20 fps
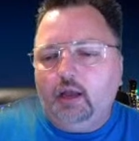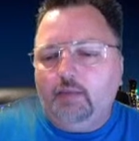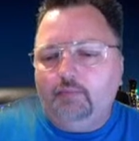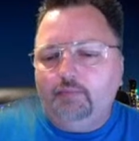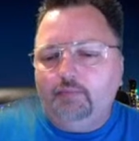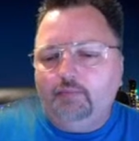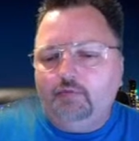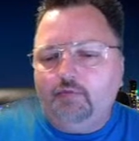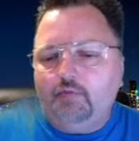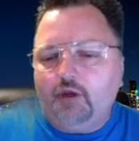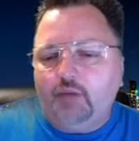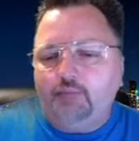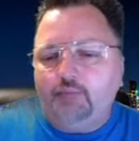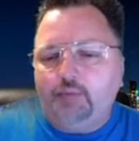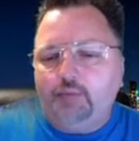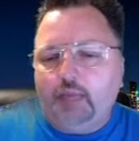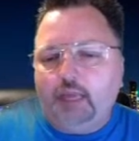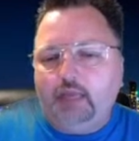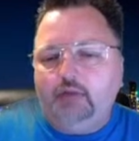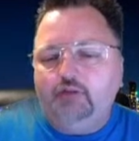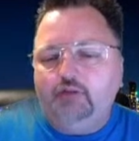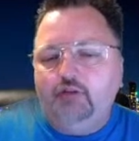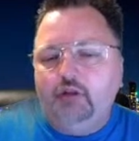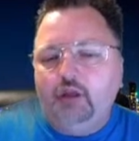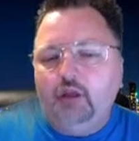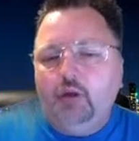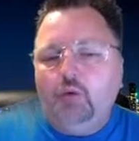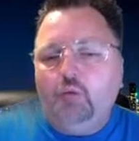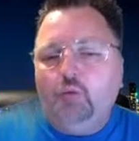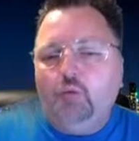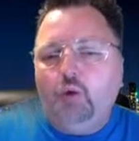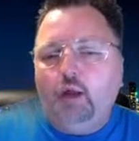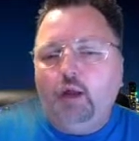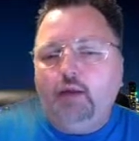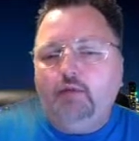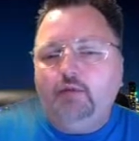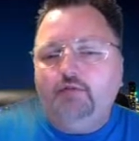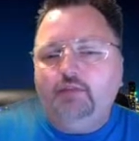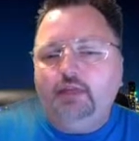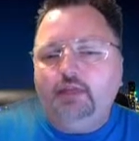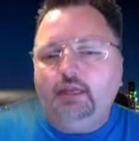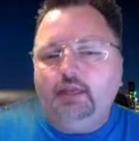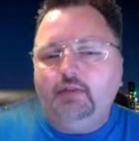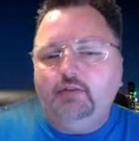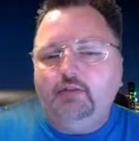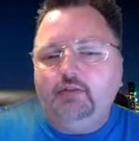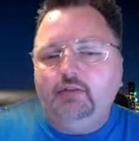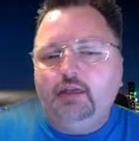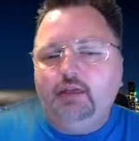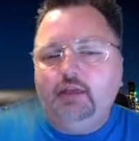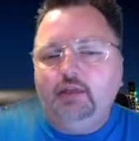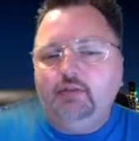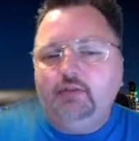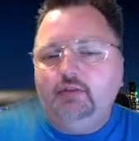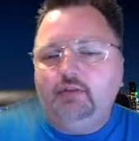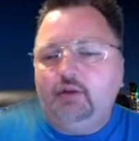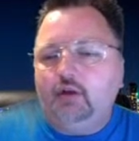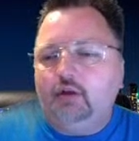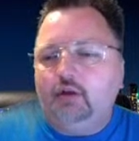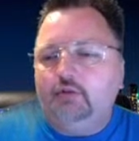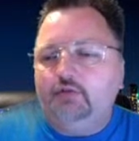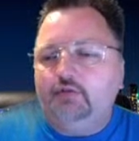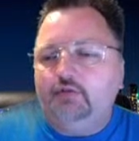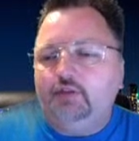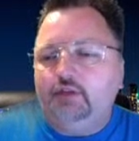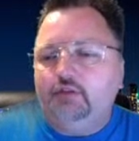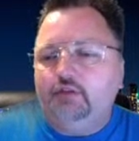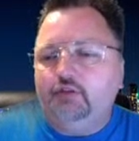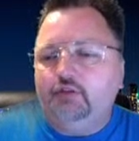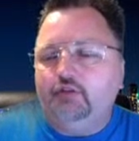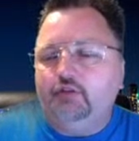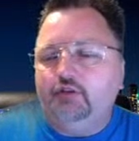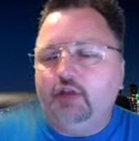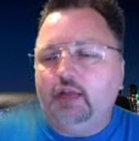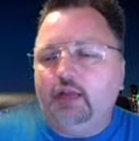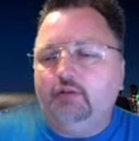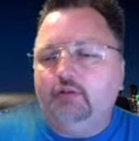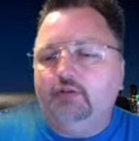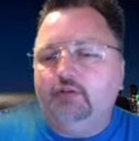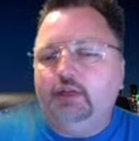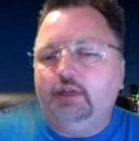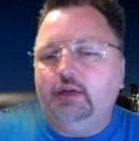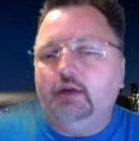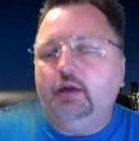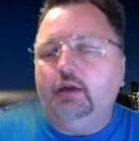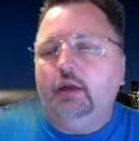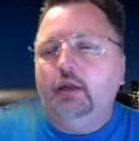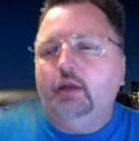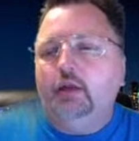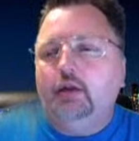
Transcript: front page. One of these is called featured channels here.